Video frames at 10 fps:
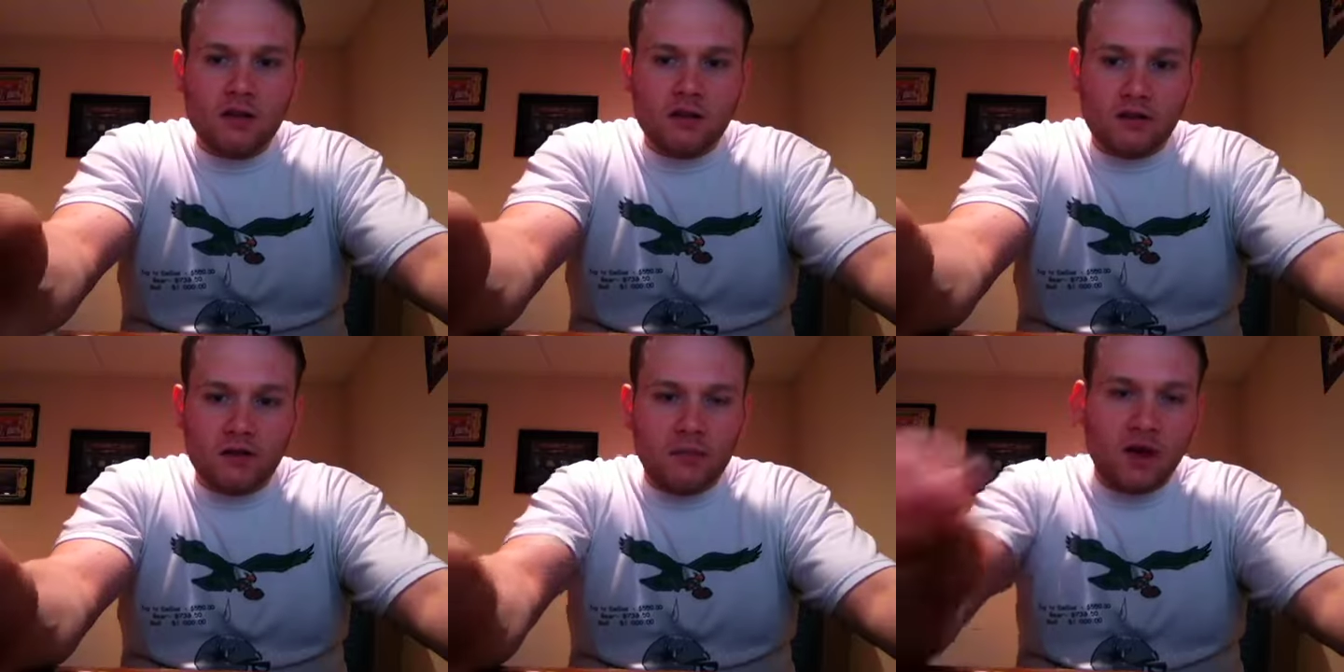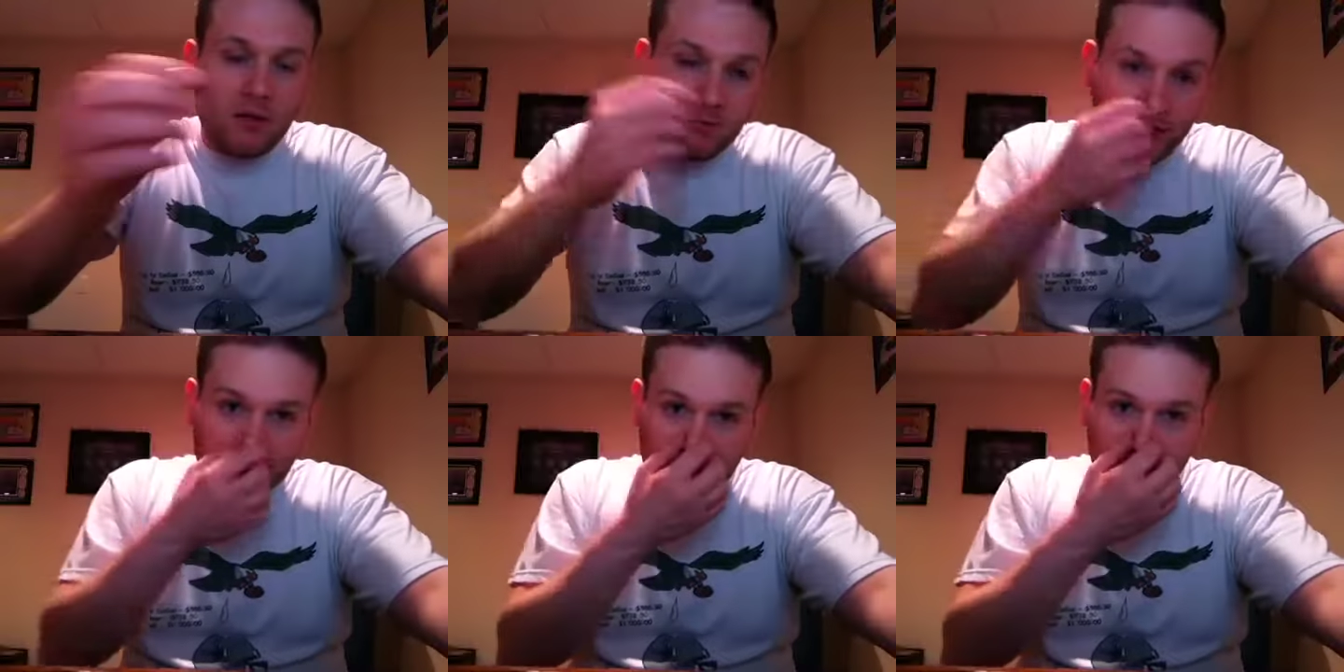because I'm
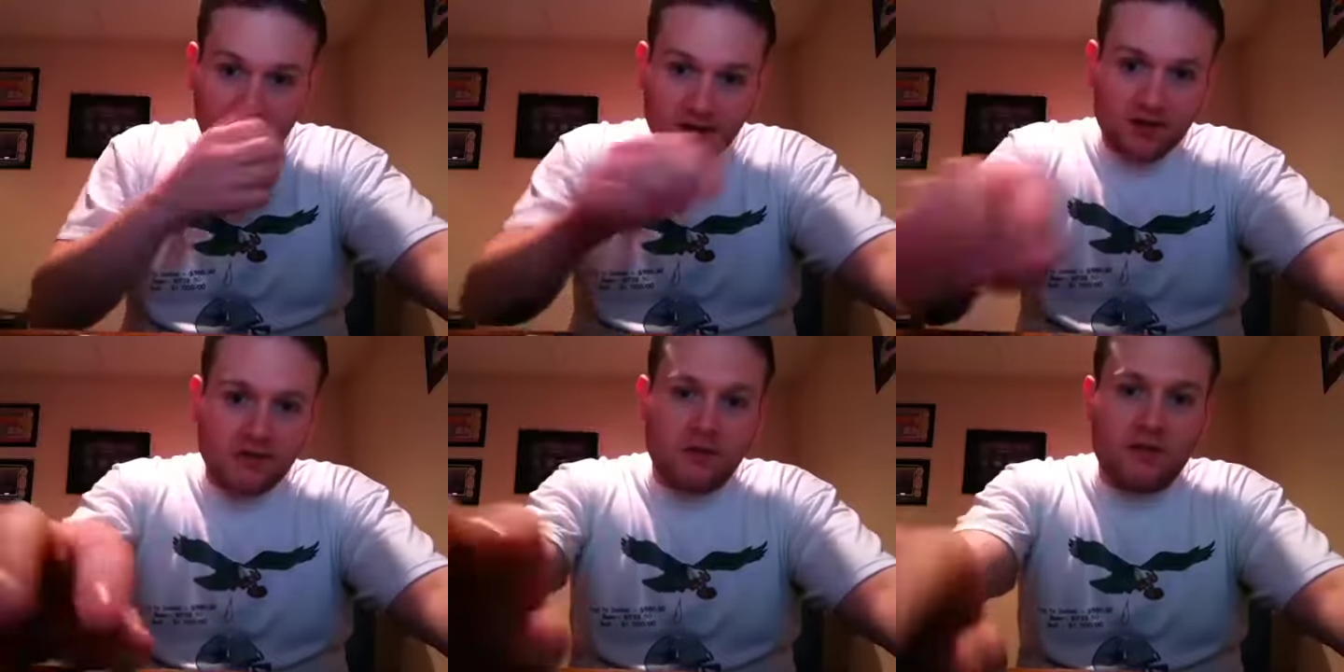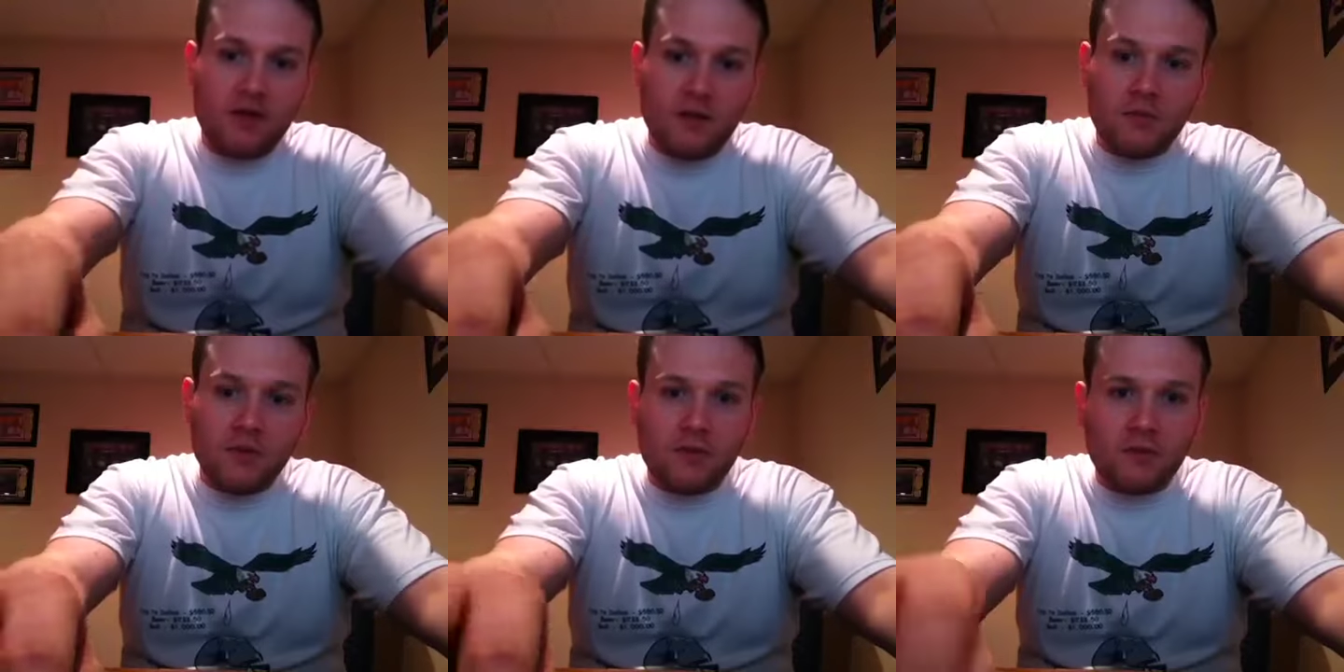busy today because I'm
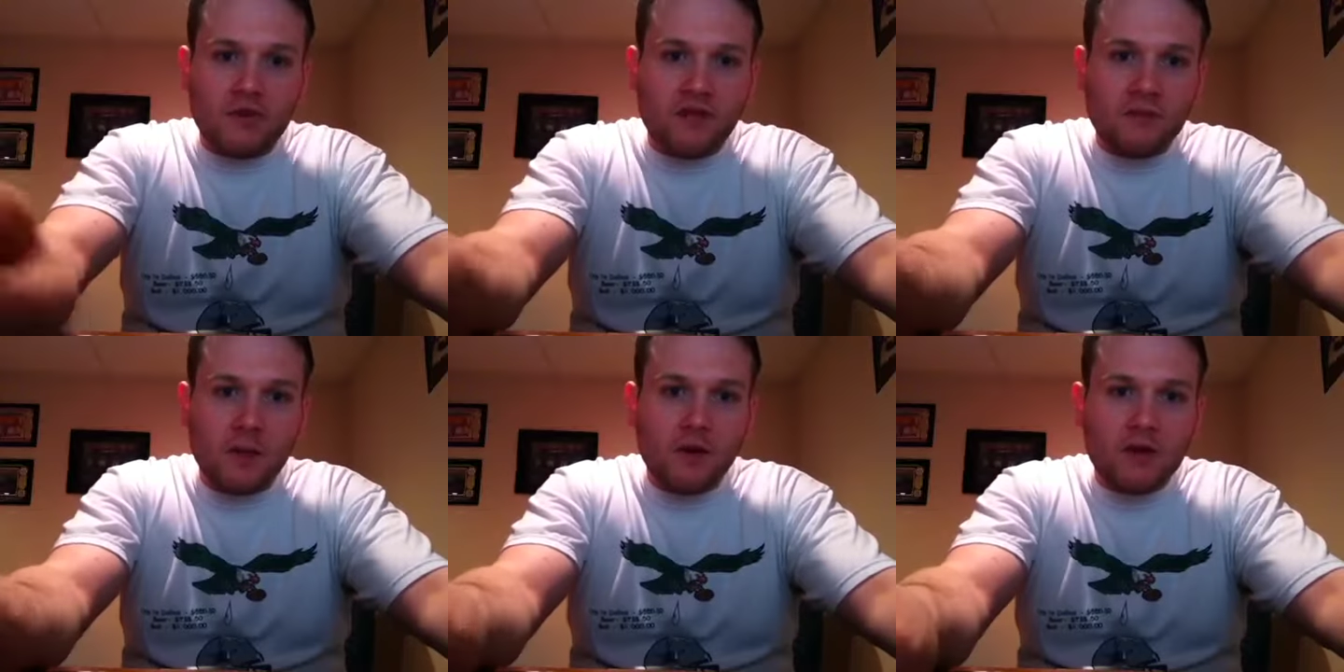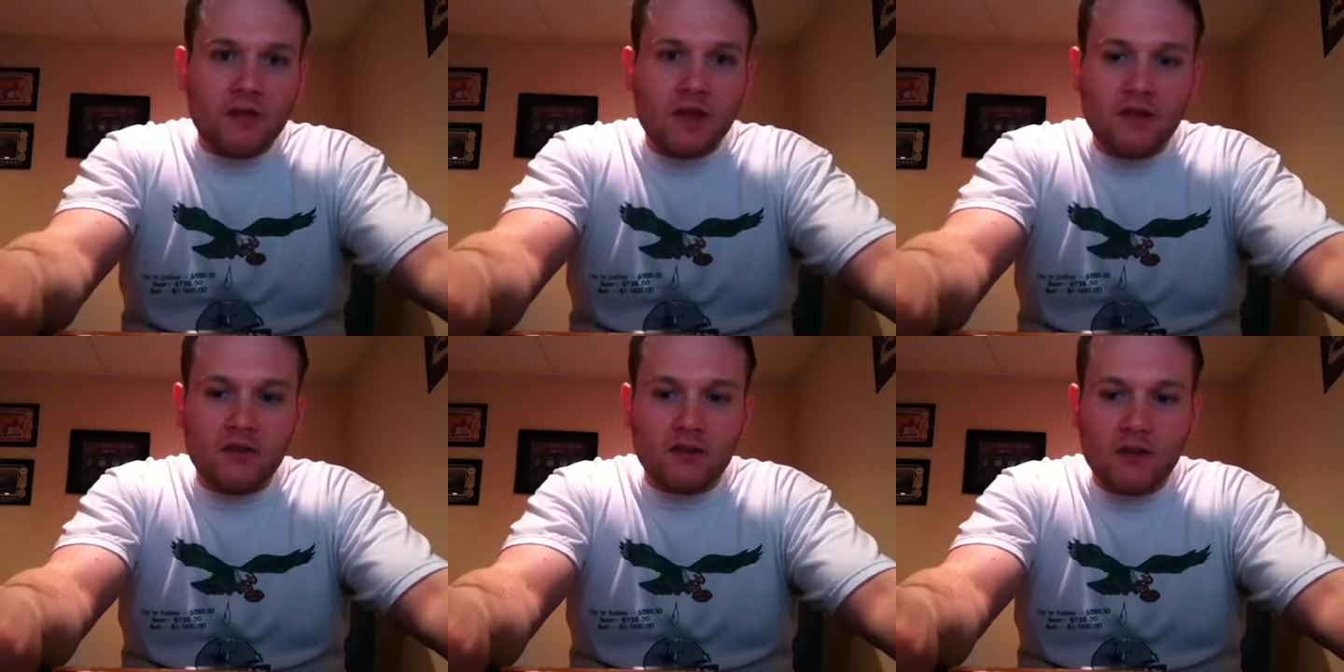doing some stuff for my birthday.
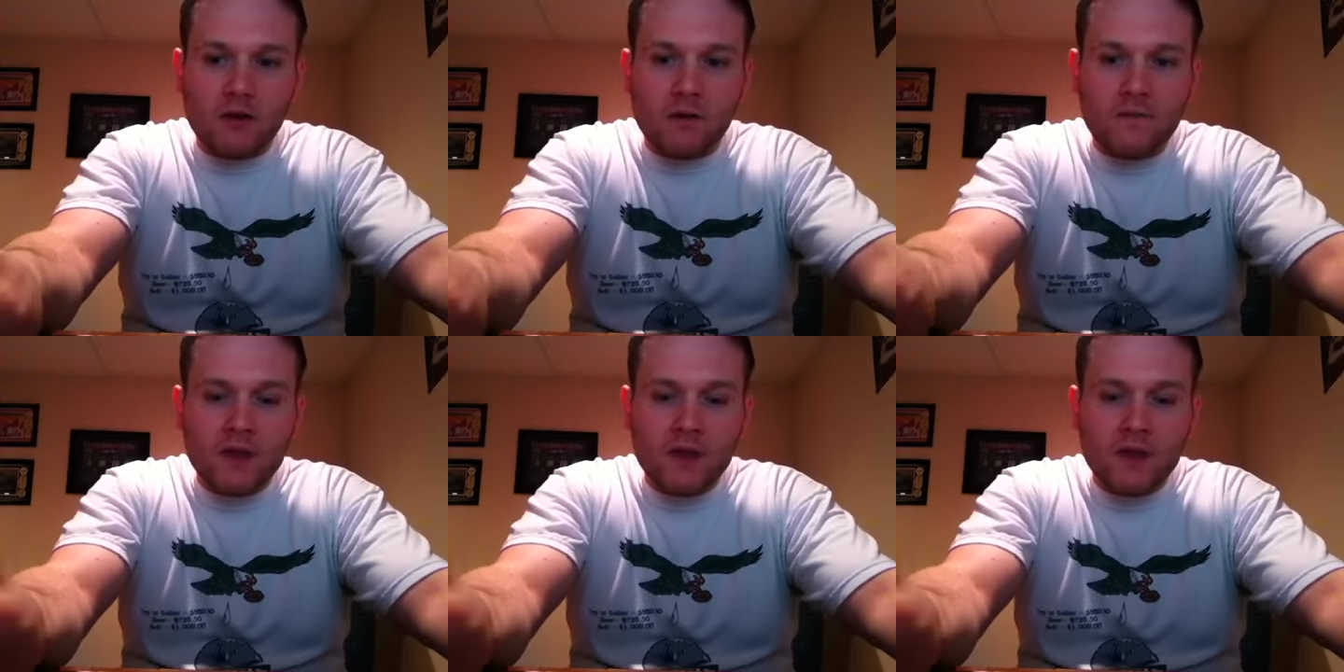So